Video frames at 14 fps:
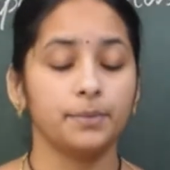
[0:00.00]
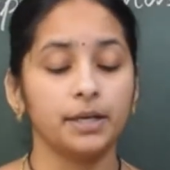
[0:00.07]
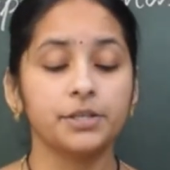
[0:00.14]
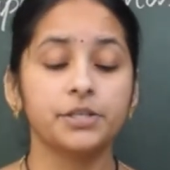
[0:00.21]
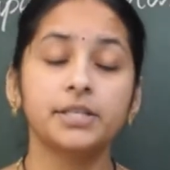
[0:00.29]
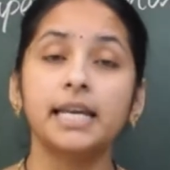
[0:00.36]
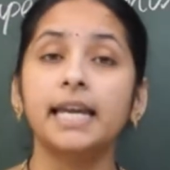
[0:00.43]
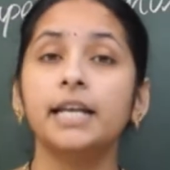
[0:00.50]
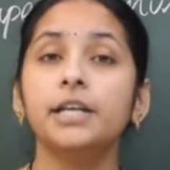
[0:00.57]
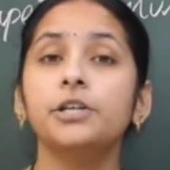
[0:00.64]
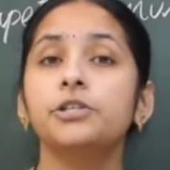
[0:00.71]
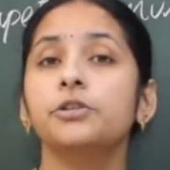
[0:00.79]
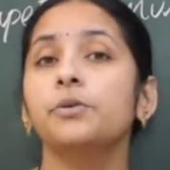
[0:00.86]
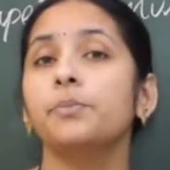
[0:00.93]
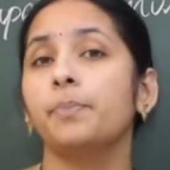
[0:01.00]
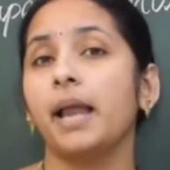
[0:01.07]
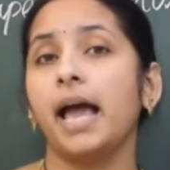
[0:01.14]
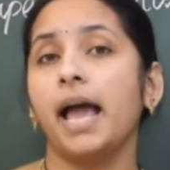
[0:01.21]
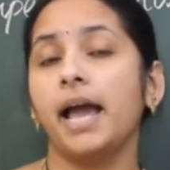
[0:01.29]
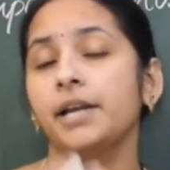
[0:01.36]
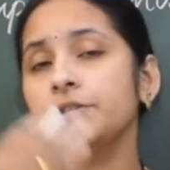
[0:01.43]
seed to
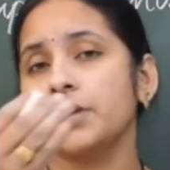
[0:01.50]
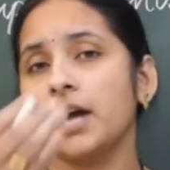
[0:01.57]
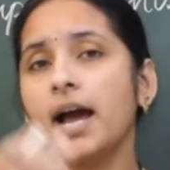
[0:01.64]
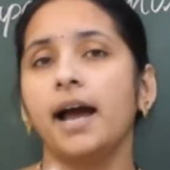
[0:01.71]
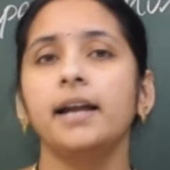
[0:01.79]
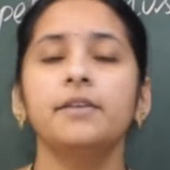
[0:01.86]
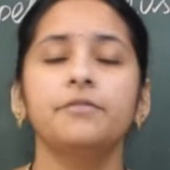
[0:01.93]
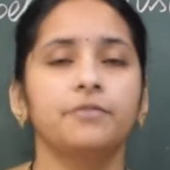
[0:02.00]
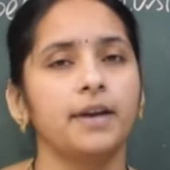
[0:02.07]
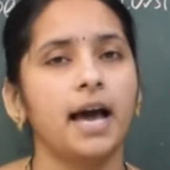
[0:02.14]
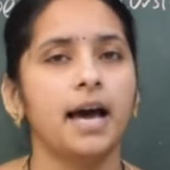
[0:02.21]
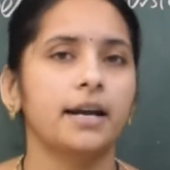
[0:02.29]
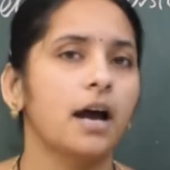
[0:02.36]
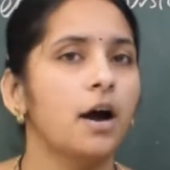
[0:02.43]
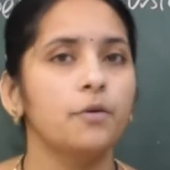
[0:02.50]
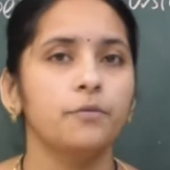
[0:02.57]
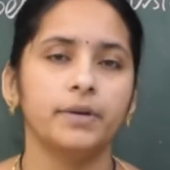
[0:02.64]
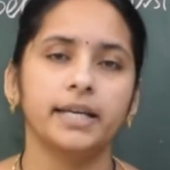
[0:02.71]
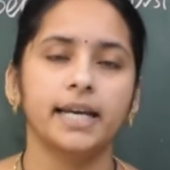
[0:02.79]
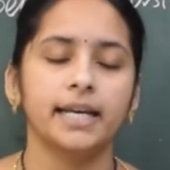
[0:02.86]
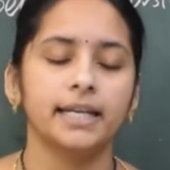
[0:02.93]
plant and flower, how
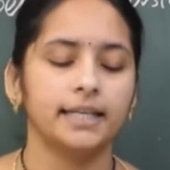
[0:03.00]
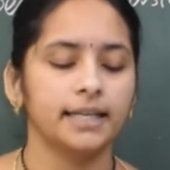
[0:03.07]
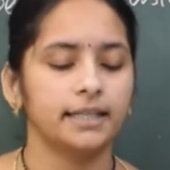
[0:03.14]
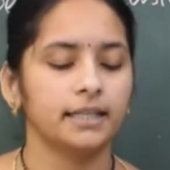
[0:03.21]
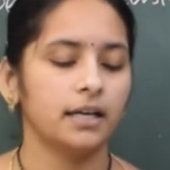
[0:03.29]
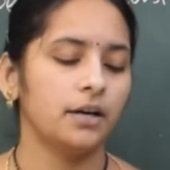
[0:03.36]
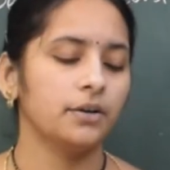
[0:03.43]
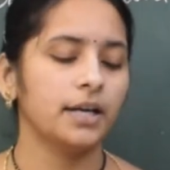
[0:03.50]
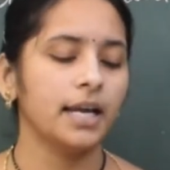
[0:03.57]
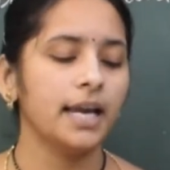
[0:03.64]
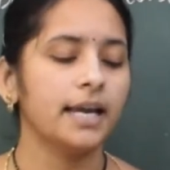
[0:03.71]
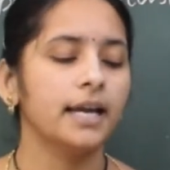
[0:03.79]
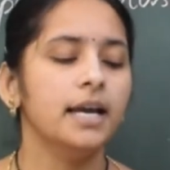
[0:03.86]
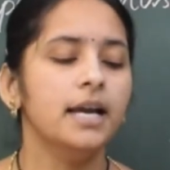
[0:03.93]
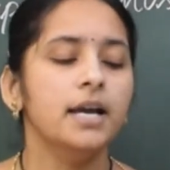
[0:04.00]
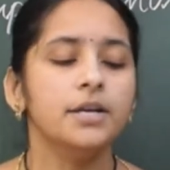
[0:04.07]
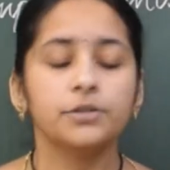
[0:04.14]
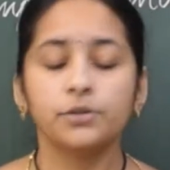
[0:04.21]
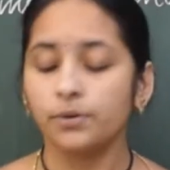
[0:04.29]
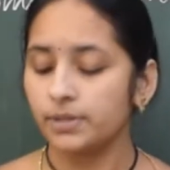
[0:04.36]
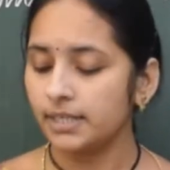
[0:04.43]
we get it. Okay,
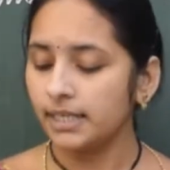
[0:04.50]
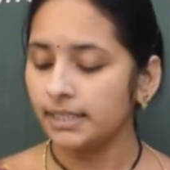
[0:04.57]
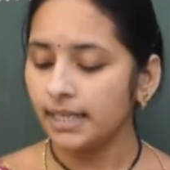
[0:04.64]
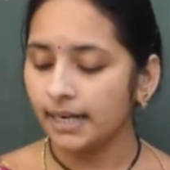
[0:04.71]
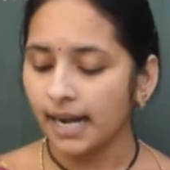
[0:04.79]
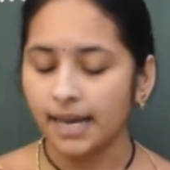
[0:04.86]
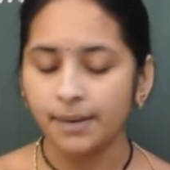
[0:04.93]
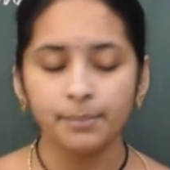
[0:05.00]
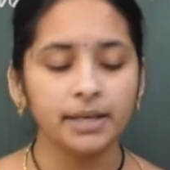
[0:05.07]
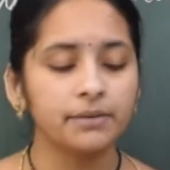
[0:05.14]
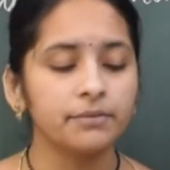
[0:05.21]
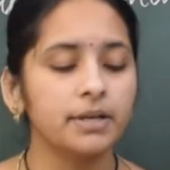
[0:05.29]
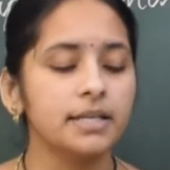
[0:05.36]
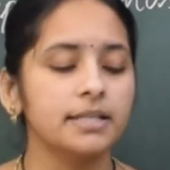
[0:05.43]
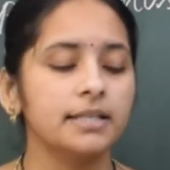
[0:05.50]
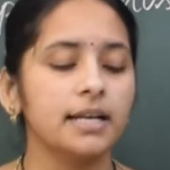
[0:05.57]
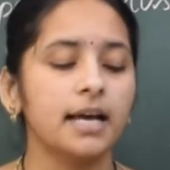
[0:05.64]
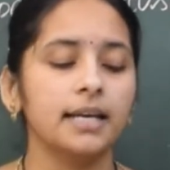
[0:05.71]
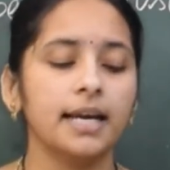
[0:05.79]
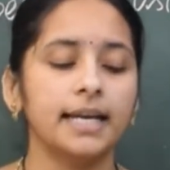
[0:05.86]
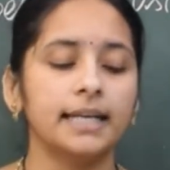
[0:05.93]
so see the rhyming words,
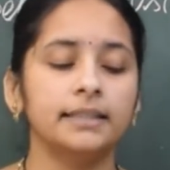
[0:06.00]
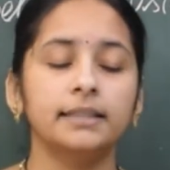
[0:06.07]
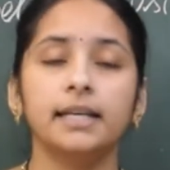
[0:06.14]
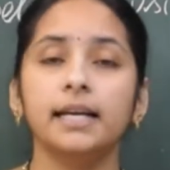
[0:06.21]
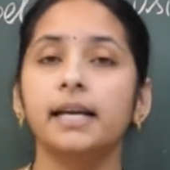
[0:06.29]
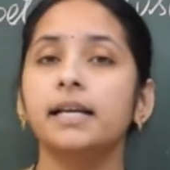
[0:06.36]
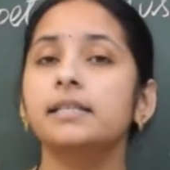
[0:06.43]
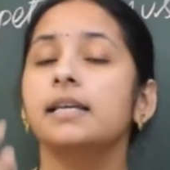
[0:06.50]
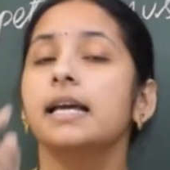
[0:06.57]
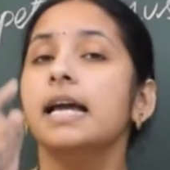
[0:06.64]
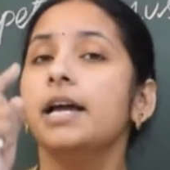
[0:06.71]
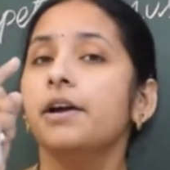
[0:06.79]
Nana, in this.